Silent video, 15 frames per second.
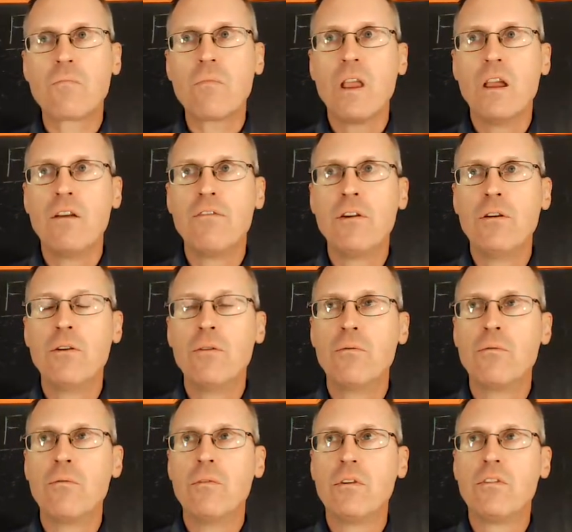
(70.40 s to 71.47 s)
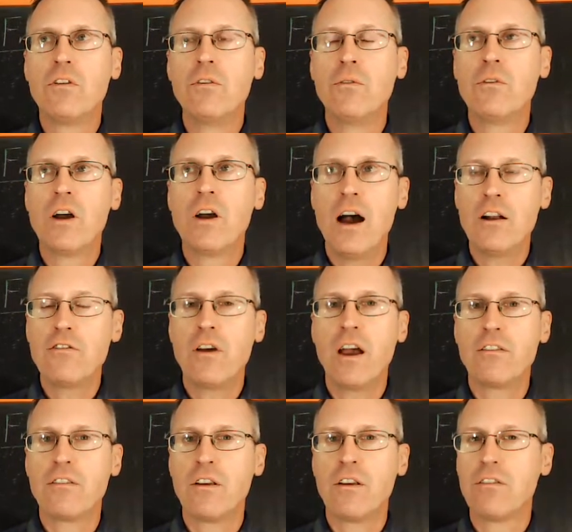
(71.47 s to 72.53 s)
if you to
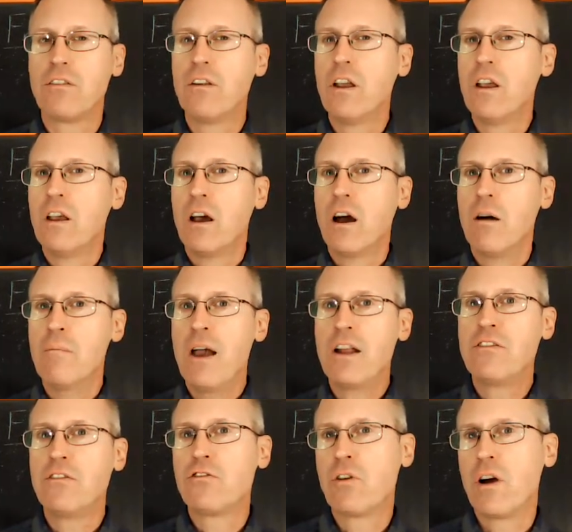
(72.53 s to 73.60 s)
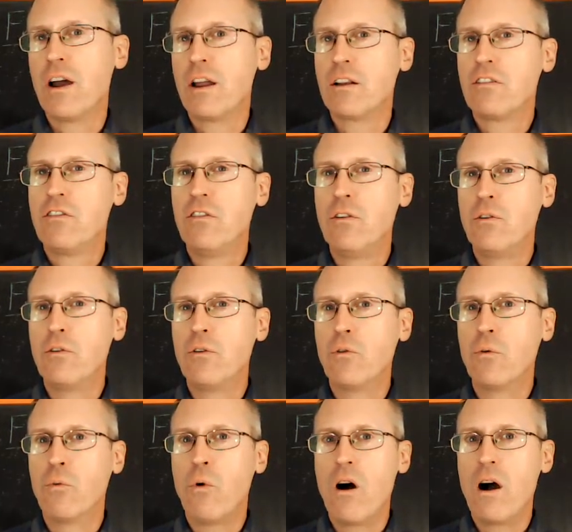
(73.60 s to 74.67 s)
contrast this, imagine trying to
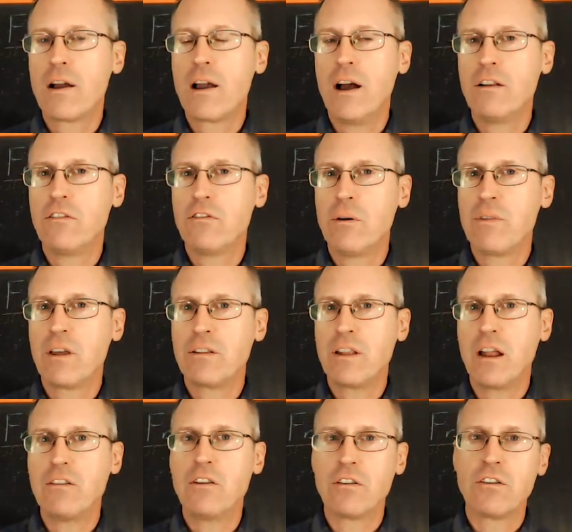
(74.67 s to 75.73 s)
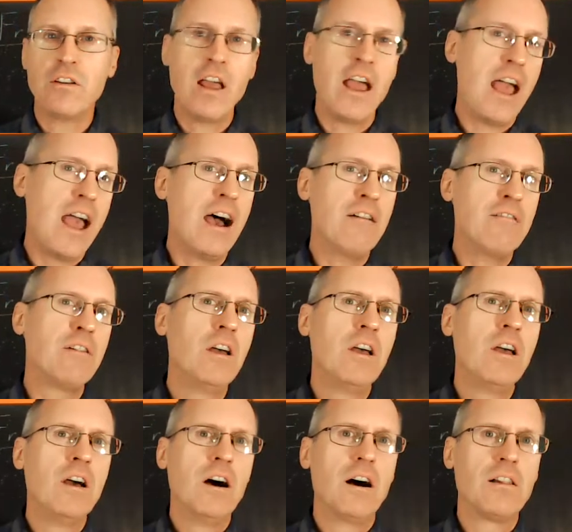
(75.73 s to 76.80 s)
walk on something that doesn't have
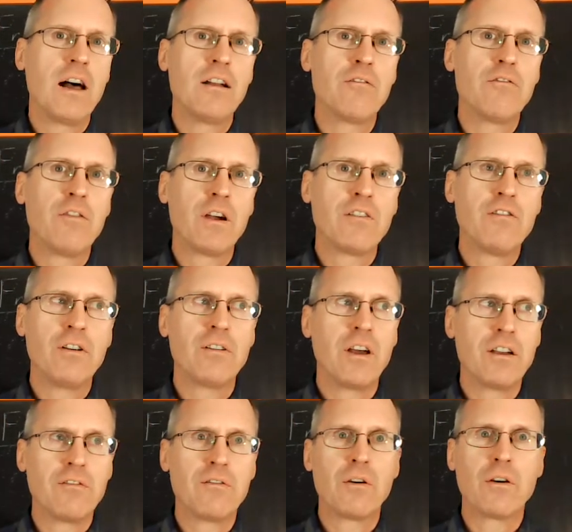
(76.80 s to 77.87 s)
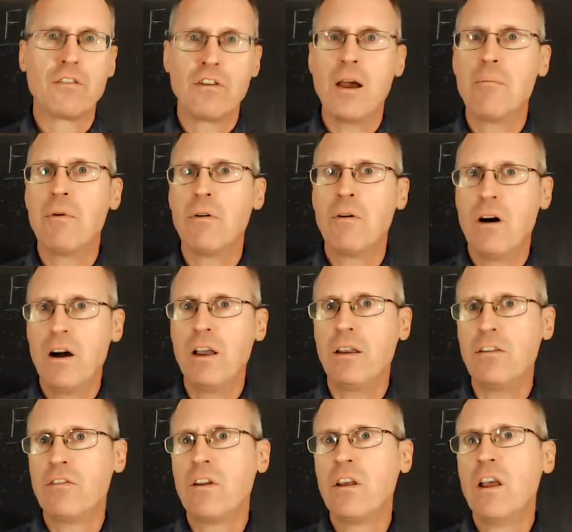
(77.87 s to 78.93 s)
a lot of friction, like for example
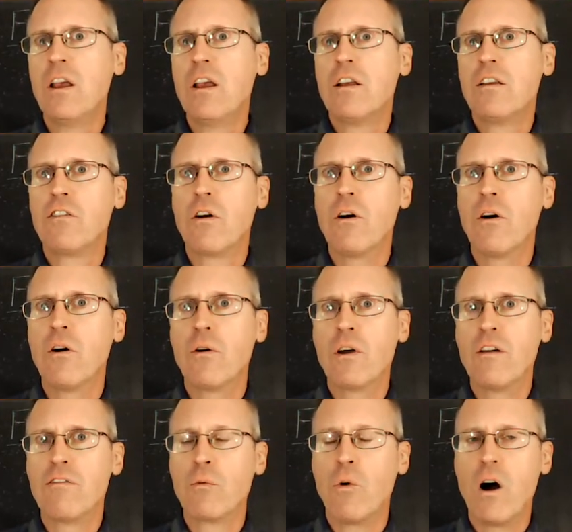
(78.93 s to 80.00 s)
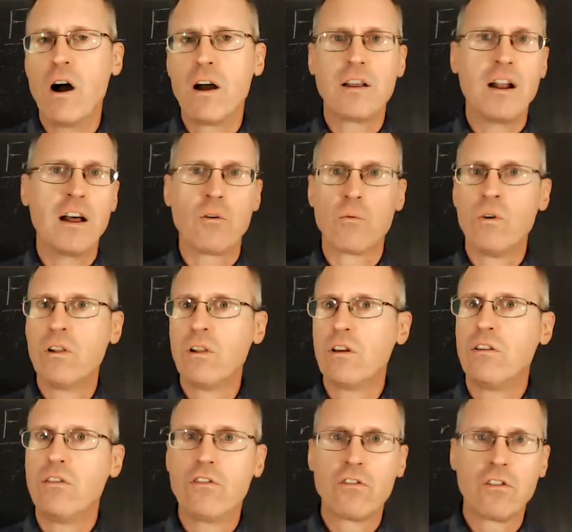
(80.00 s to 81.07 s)
ice. So if you're walking on a really
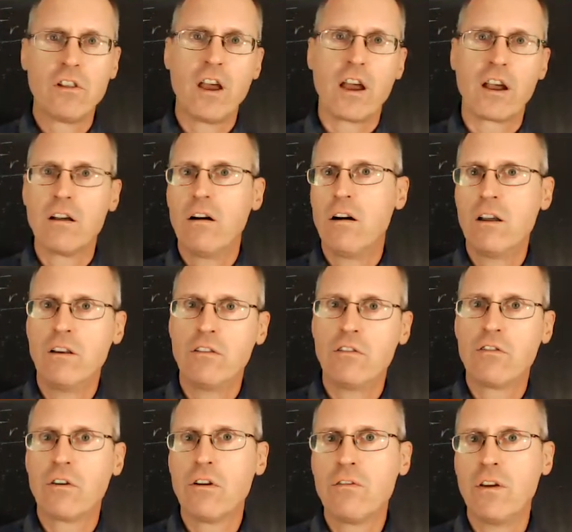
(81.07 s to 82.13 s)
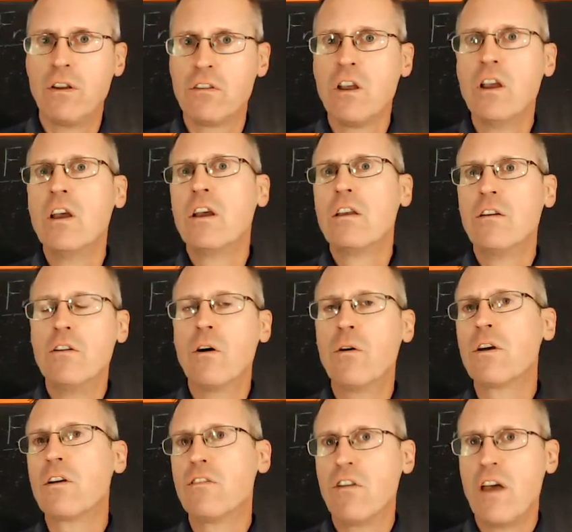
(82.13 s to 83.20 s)
slick ice surface, you know
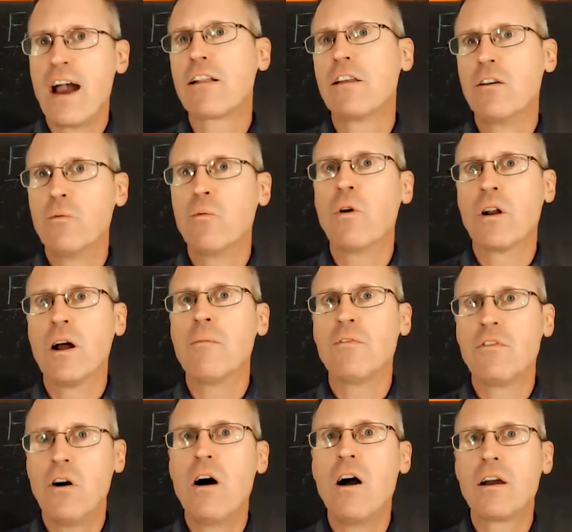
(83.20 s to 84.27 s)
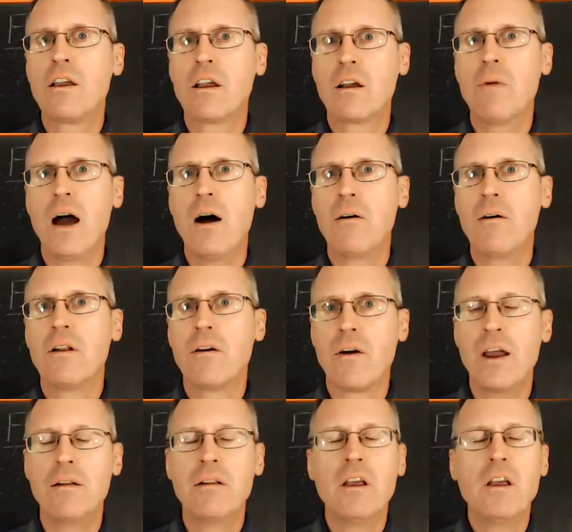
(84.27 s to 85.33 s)
exactly what I'm talking about. All
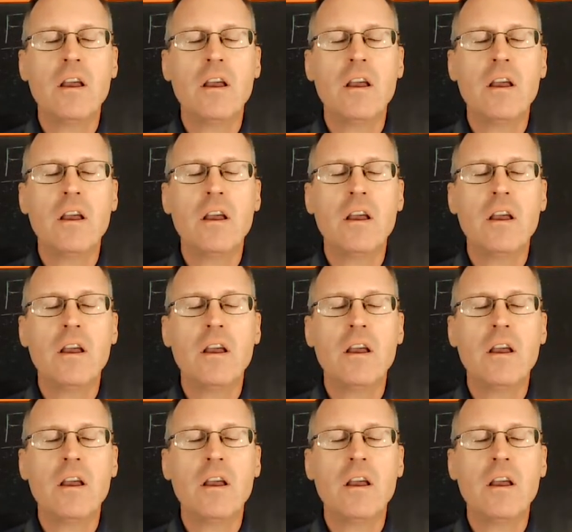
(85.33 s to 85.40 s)
right.